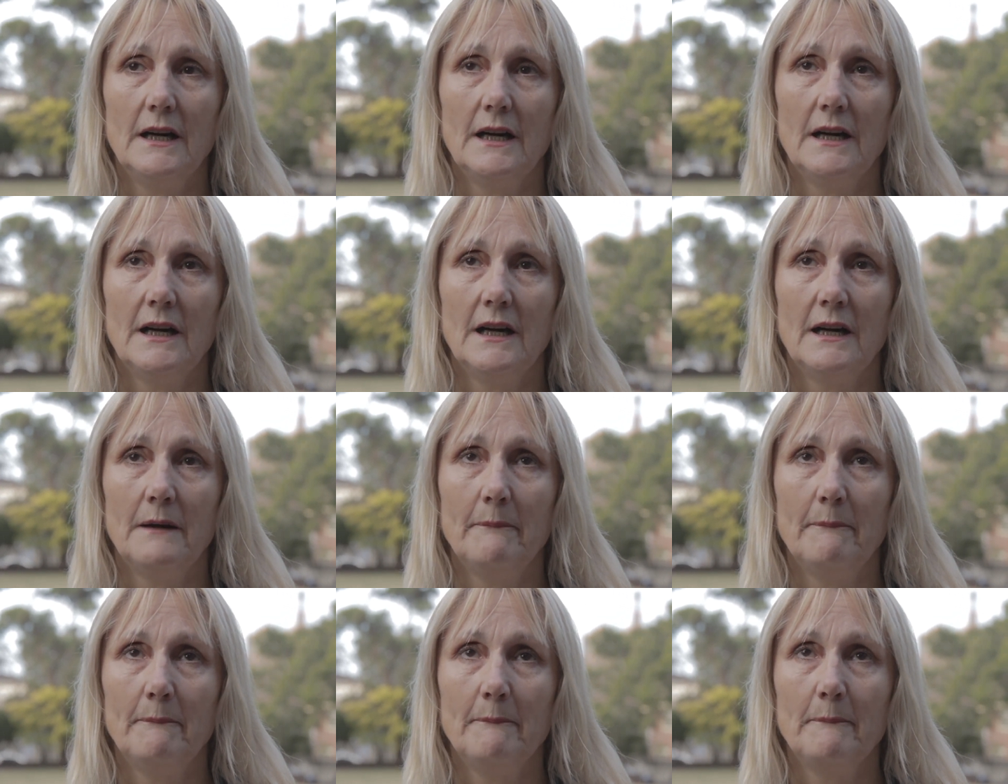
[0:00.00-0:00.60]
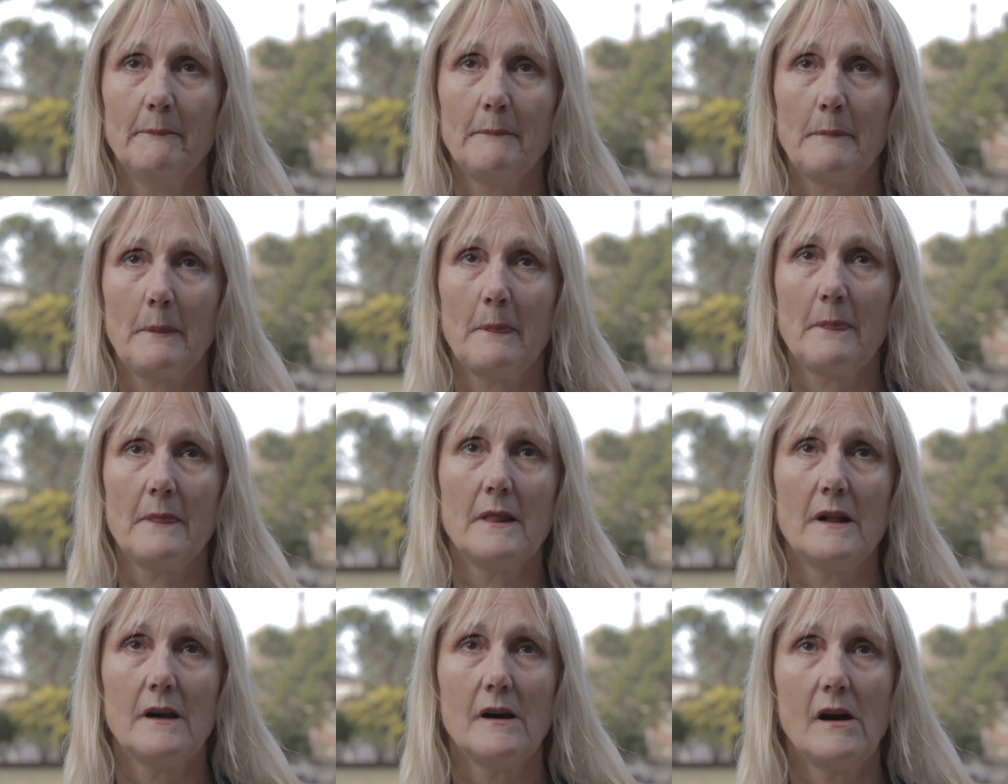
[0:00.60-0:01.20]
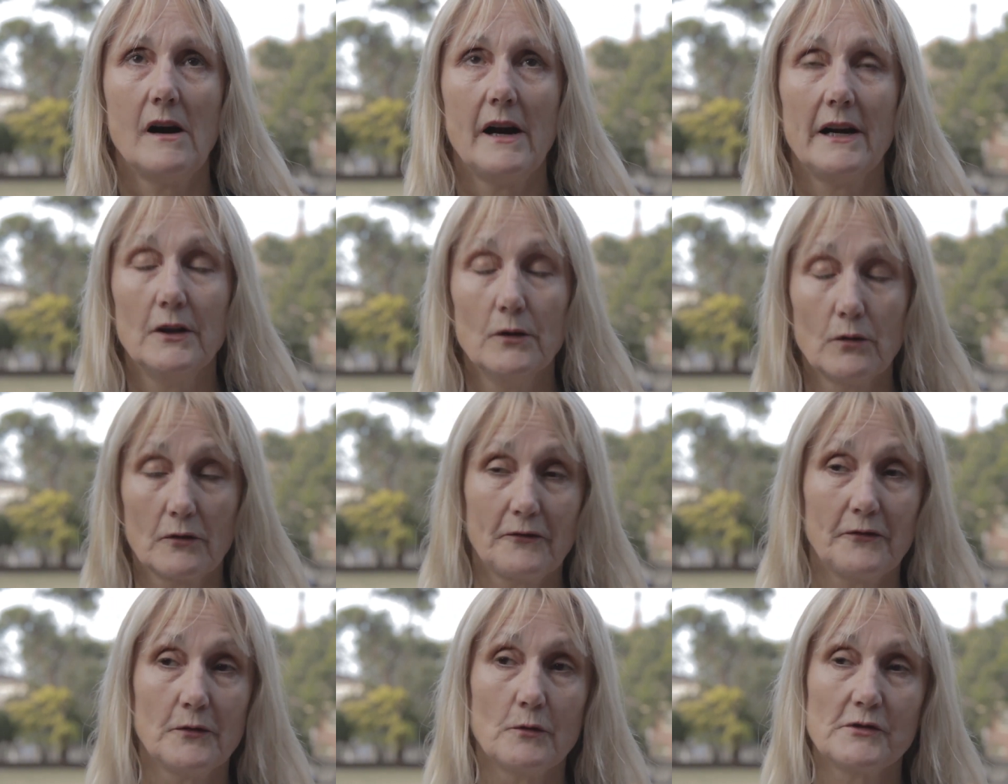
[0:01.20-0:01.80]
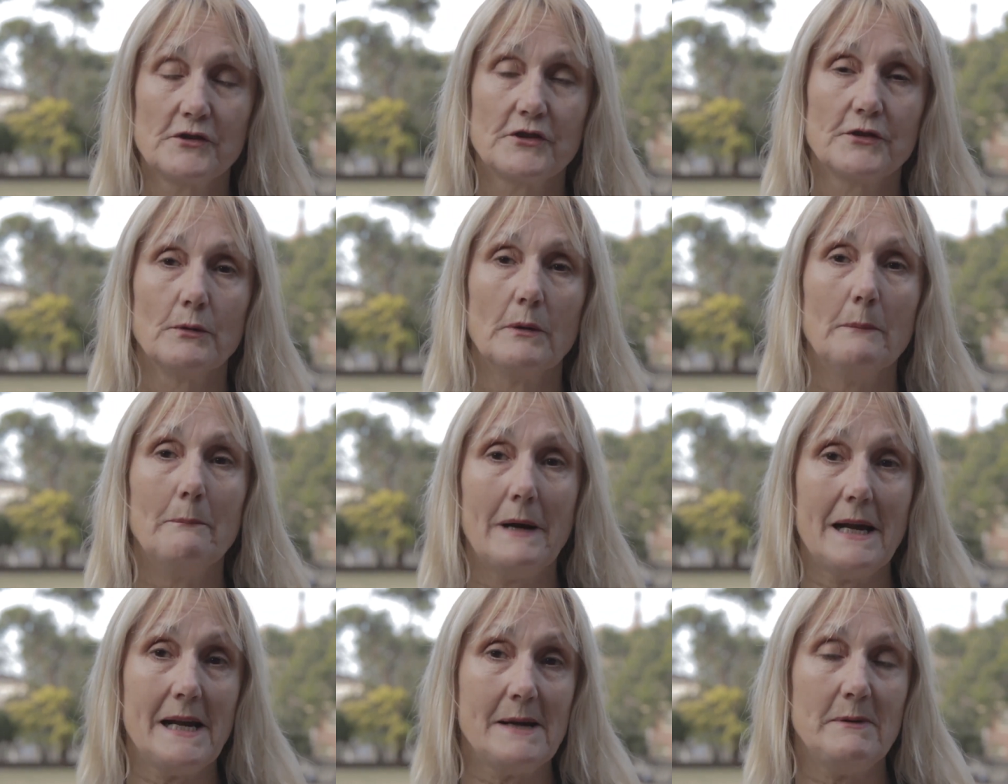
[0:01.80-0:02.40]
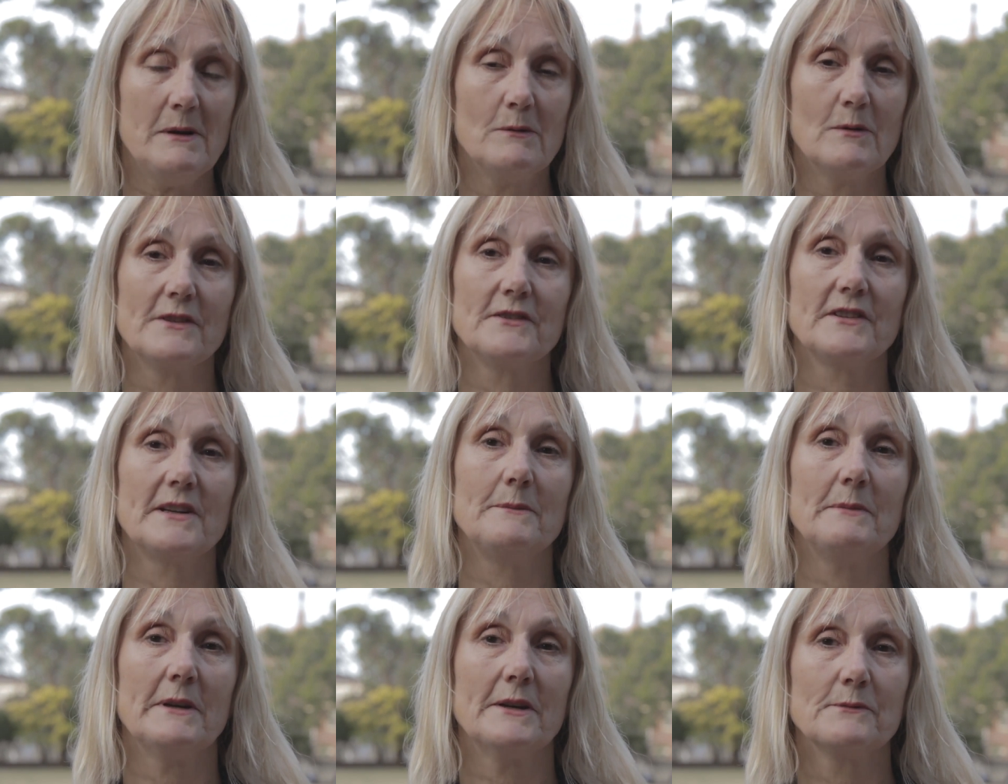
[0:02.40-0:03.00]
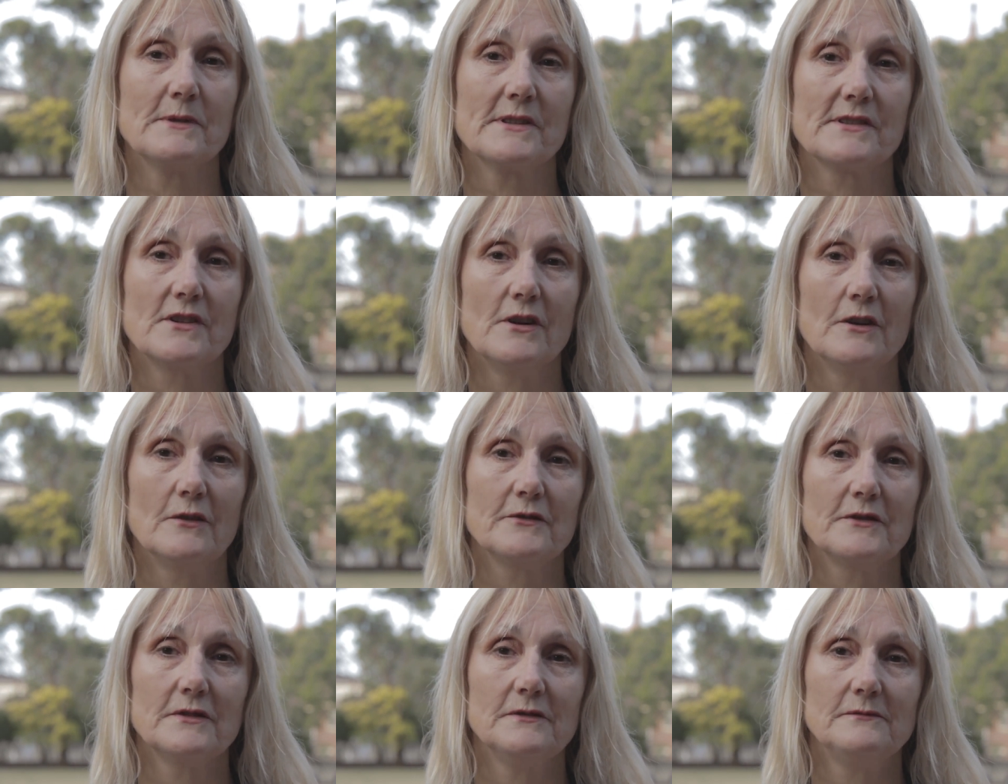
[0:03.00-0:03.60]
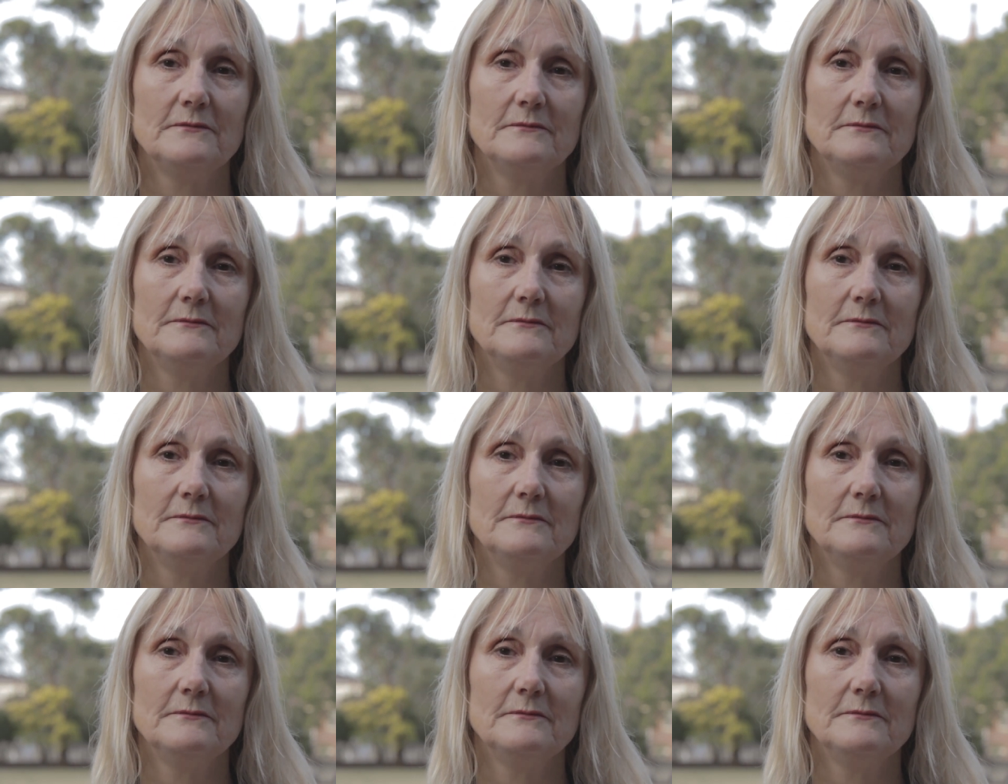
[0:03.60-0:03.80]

Um, I look forward to it maybe one day being resolved.